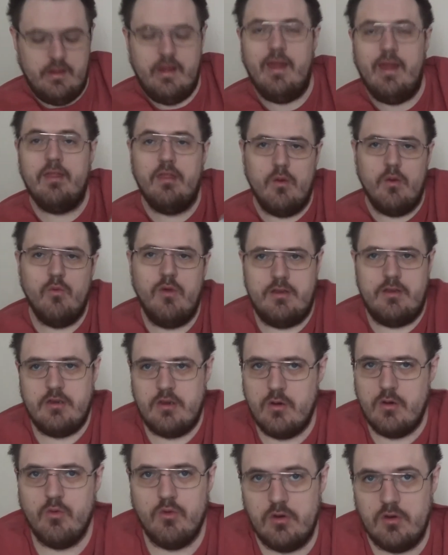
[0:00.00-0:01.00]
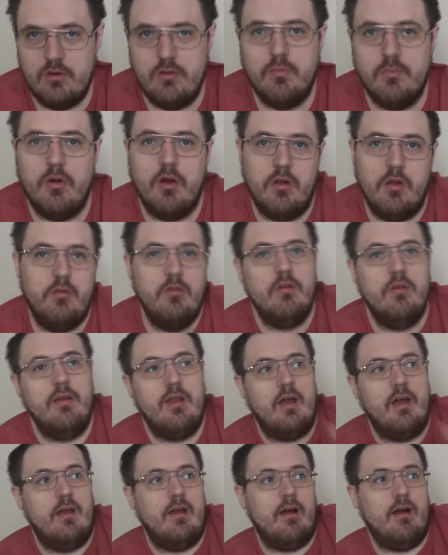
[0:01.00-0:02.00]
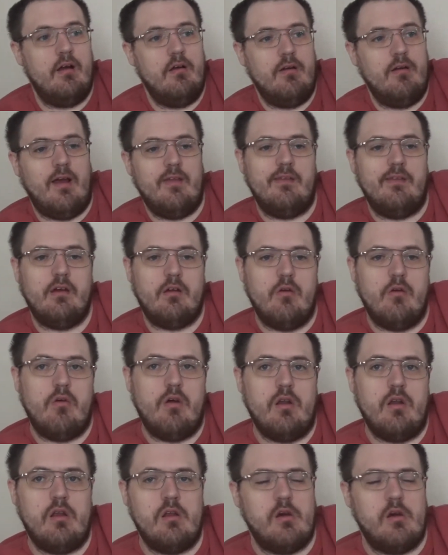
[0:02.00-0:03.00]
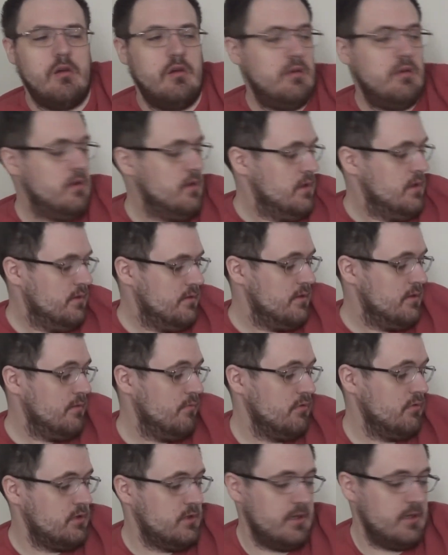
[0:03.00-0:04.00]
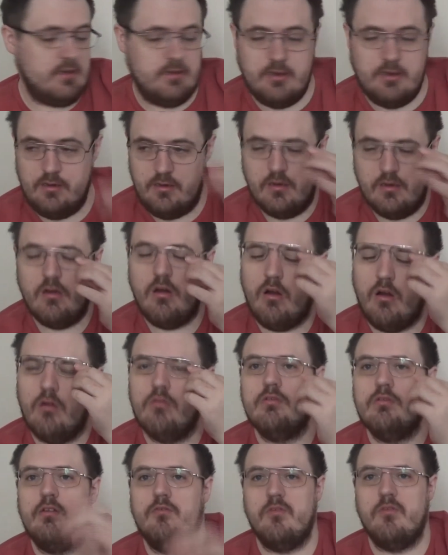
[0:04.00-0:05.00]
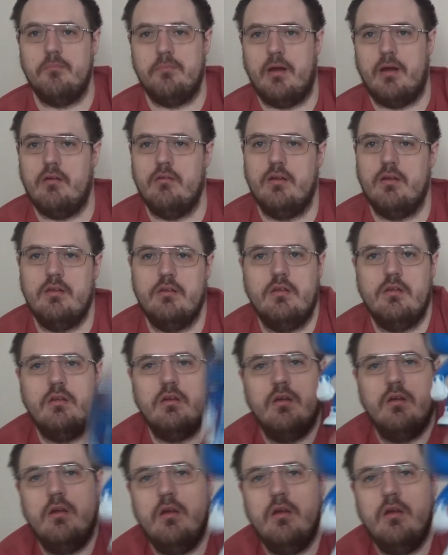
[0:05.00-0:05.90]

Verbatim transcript: individual ones but like as they're going on, on they were changing all different Power Rangers.